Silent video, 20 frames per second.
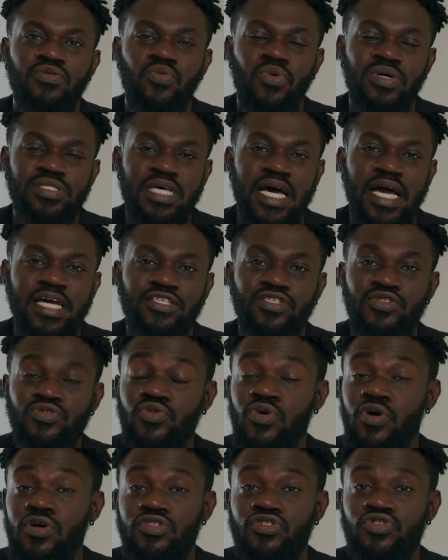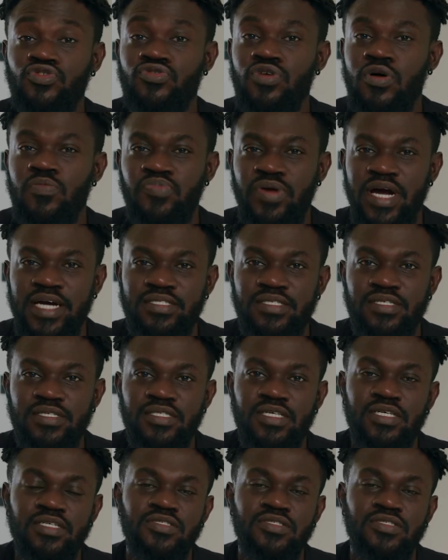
what I do or do not practice